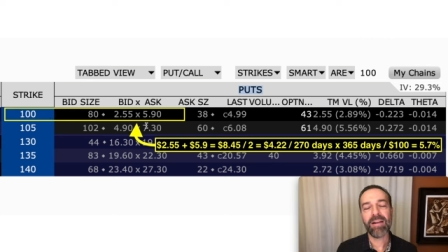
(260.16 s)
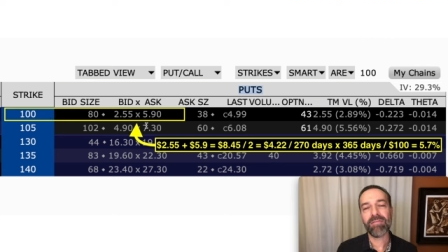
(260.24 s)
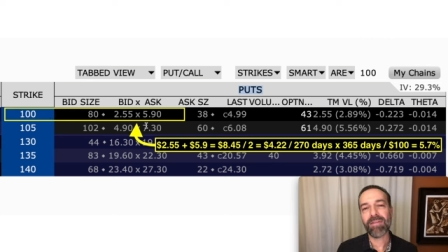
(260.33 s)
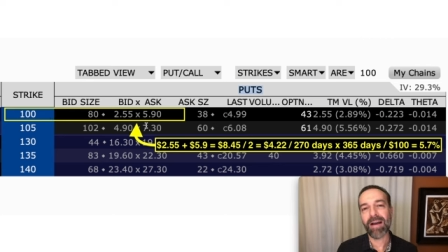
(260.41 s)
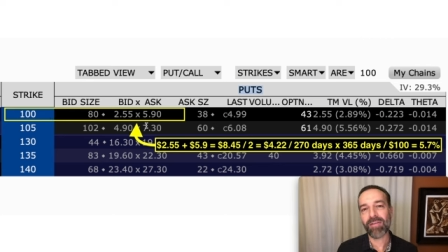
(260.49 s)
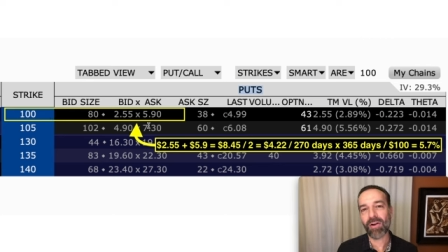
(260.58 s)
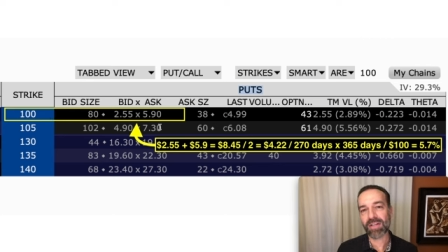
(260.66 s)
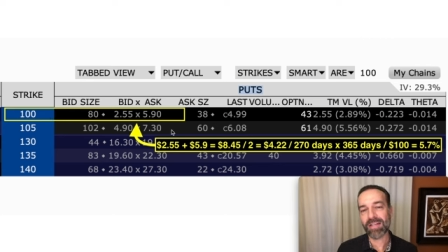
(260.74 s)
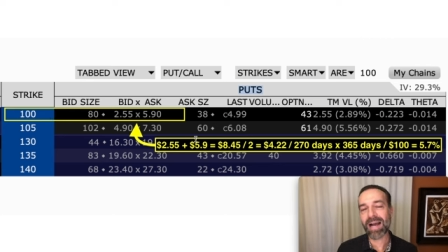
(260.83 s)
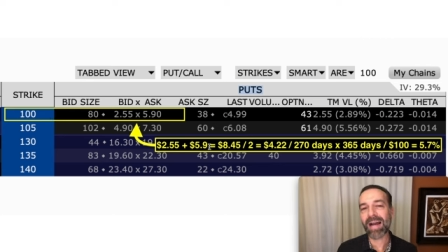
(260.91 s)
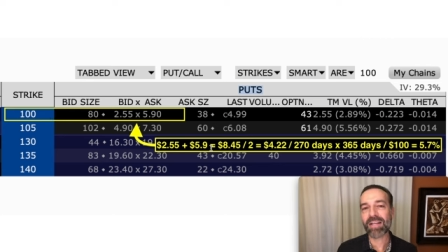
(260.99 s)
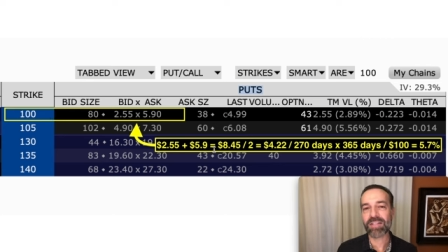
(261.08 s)
and
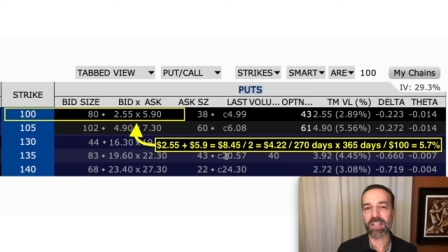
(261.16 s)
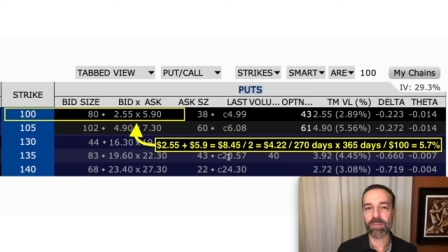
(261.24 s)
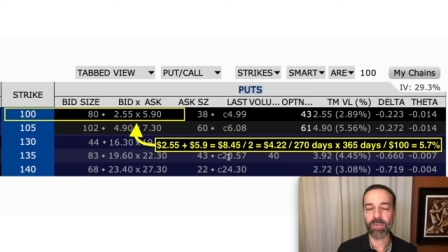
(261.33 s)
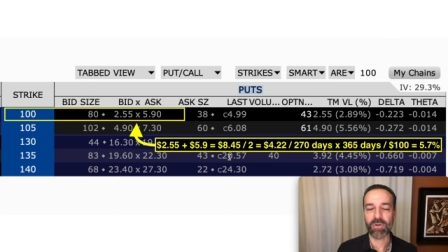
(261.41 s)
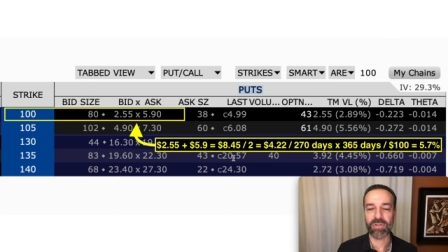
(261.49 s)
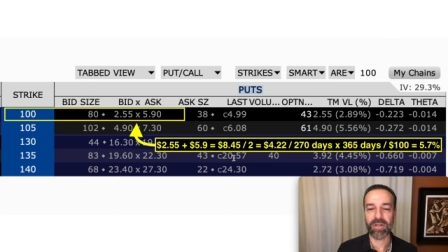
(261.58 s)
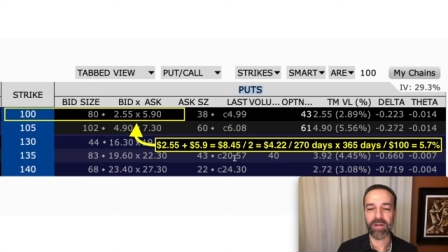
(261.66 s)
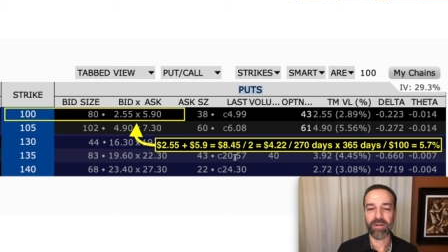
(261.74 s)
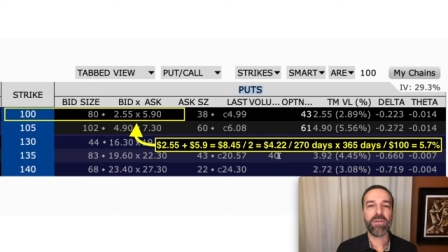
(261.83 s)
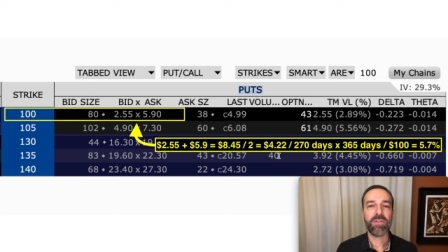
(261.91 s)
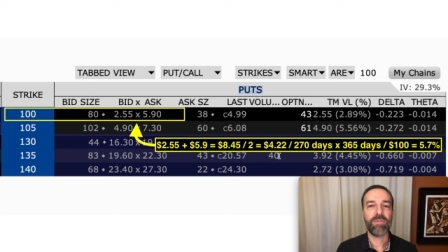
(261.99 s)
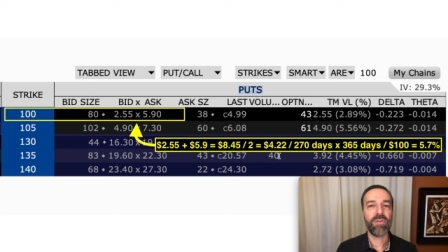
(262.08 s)
$5.90 per share.
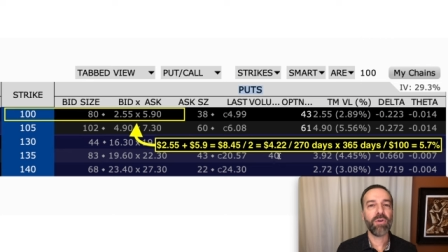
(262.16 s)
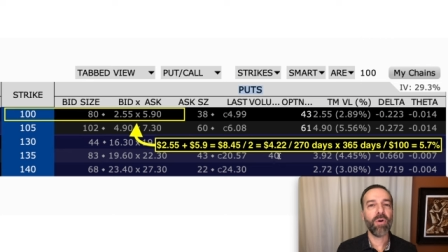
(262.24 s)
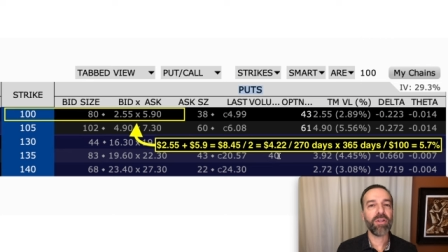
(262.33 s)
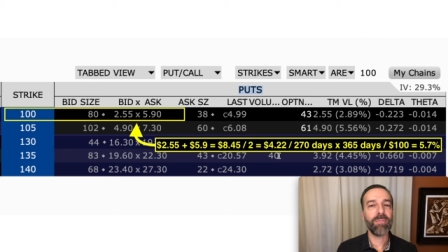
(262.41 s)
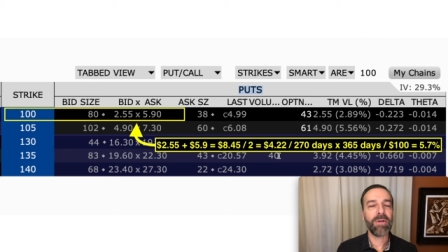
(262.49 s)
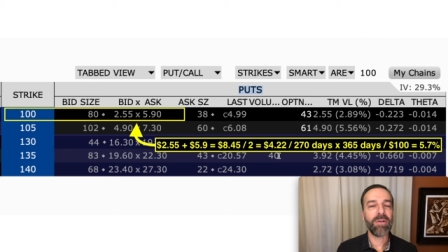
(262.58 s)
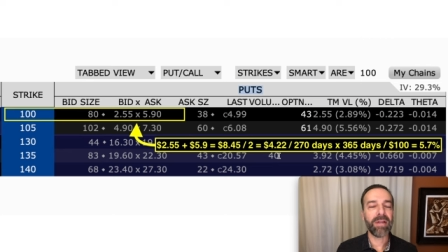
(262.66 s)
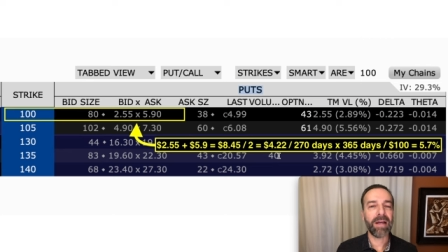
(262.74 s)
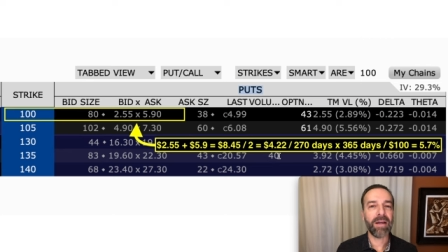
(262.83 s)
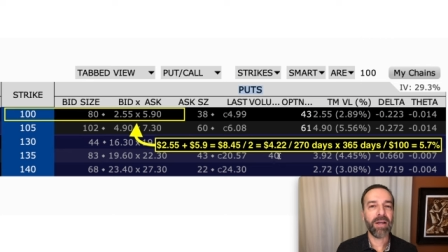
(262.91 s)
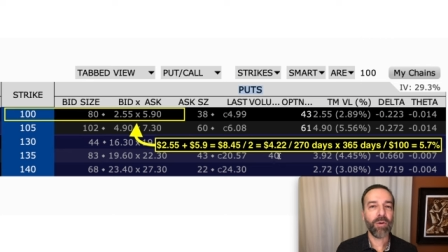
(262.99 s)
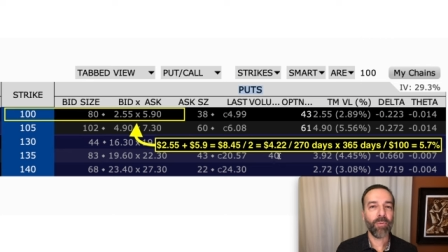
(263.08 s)
So if you go in the middle of
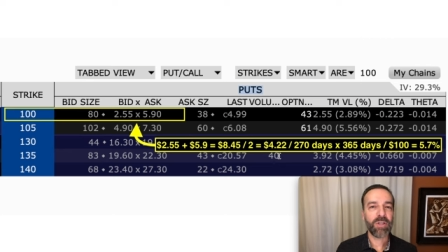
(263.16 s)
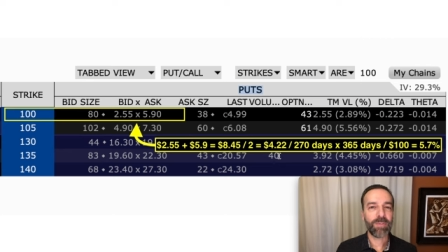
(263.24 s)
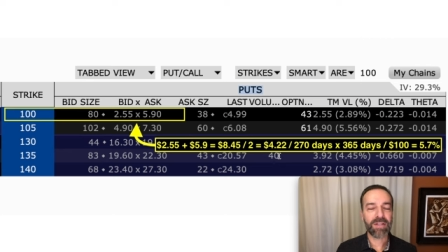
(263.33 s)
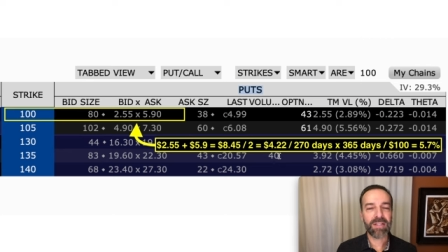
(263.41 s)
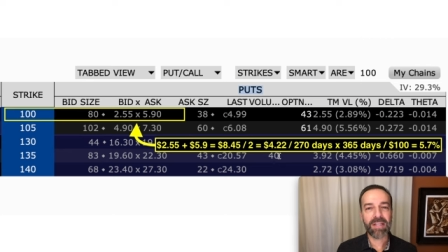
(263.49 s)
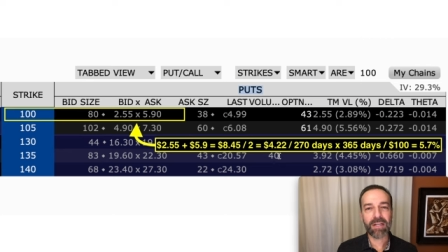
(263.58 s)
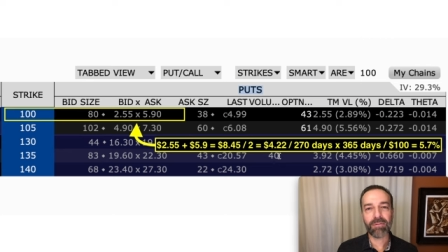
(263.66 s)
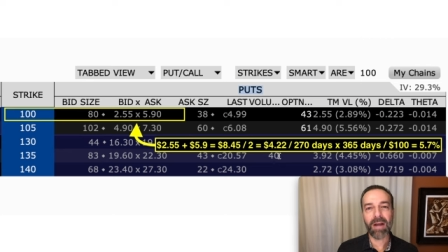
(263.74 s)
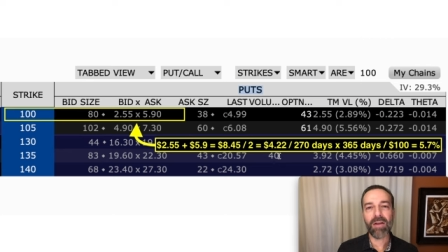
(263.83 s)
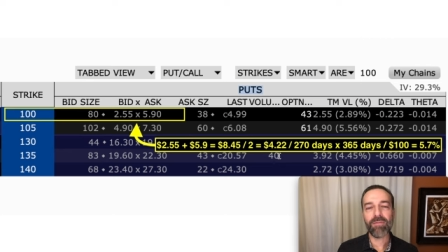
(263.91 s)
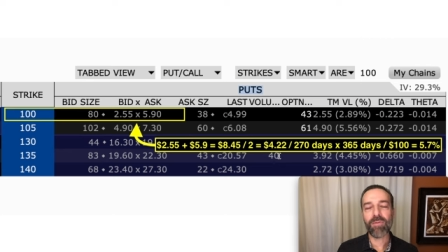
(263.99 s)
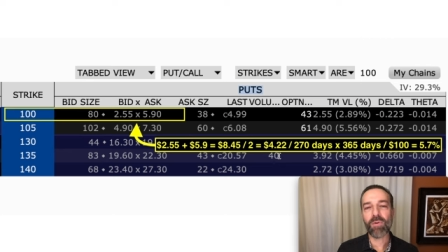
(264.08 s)
that, we expect to get
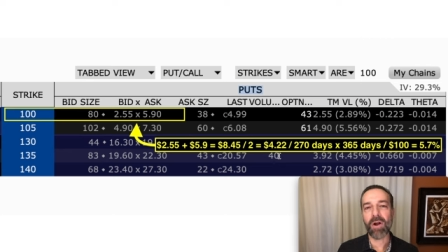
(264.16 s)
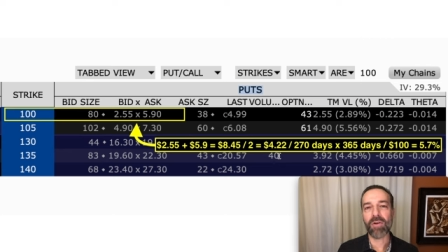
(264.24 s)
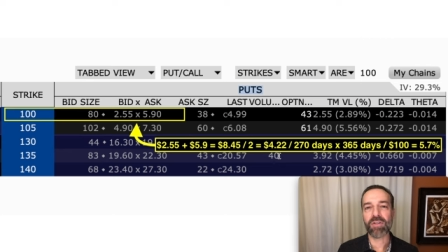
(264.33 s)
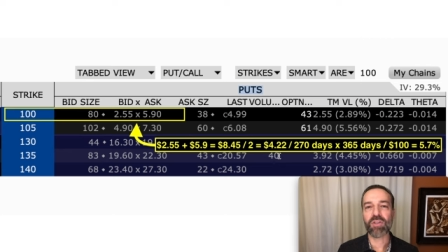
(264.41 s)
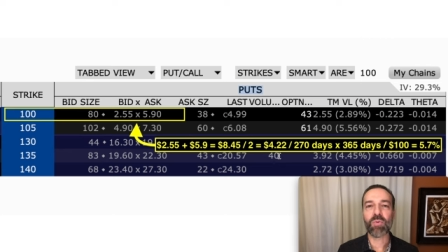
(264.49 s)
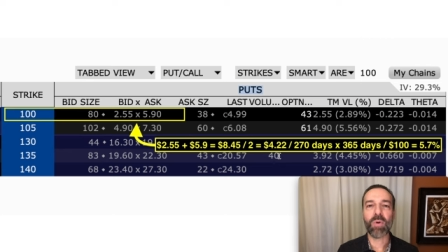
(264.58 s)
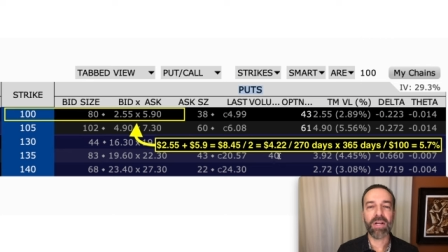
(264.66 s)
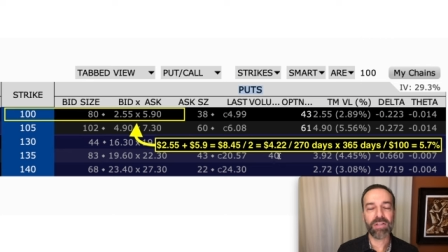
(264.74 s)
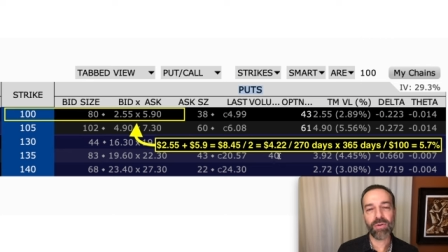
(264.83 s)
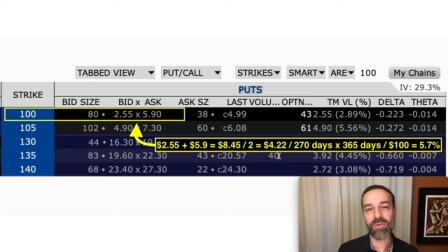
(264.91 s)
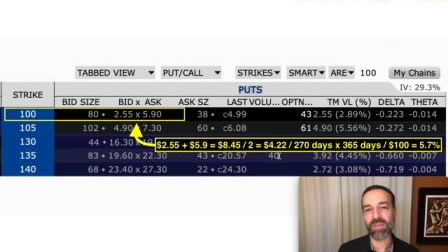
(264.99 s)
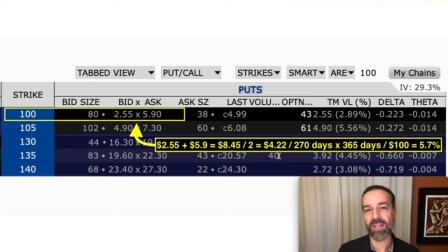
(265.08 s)
around
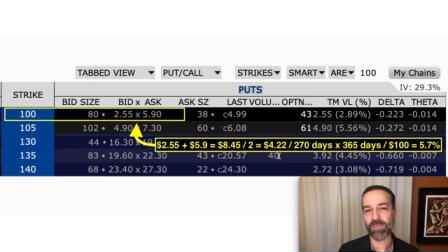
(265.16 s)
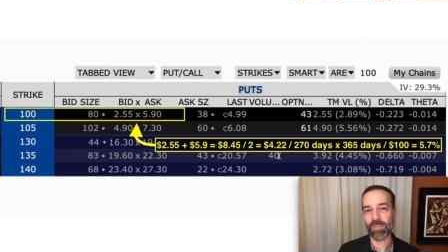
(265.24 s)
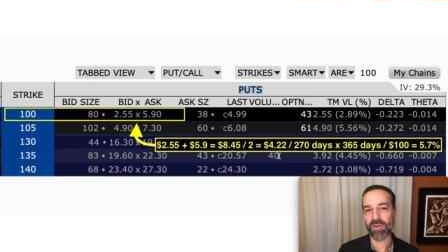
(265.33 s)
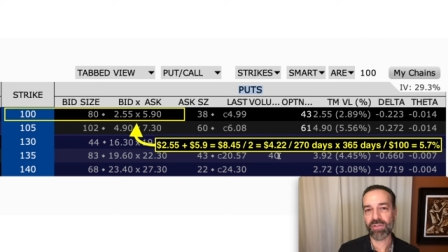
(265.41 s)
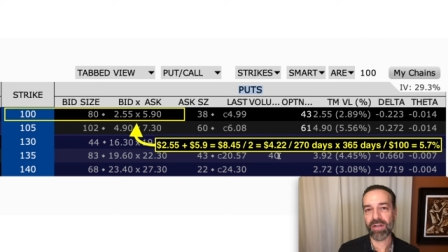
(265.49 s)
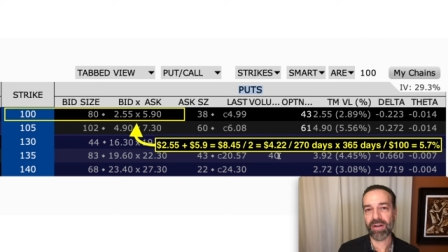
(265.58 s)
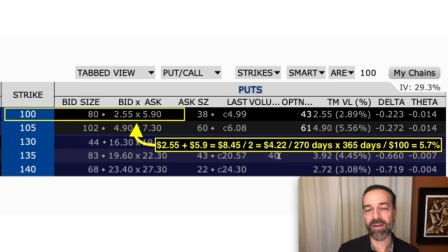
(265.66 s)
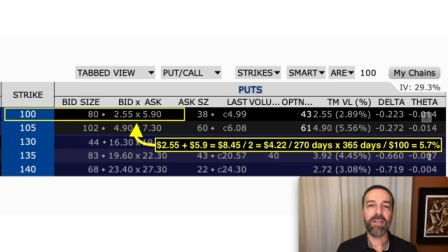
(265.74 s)
$4.22 per share.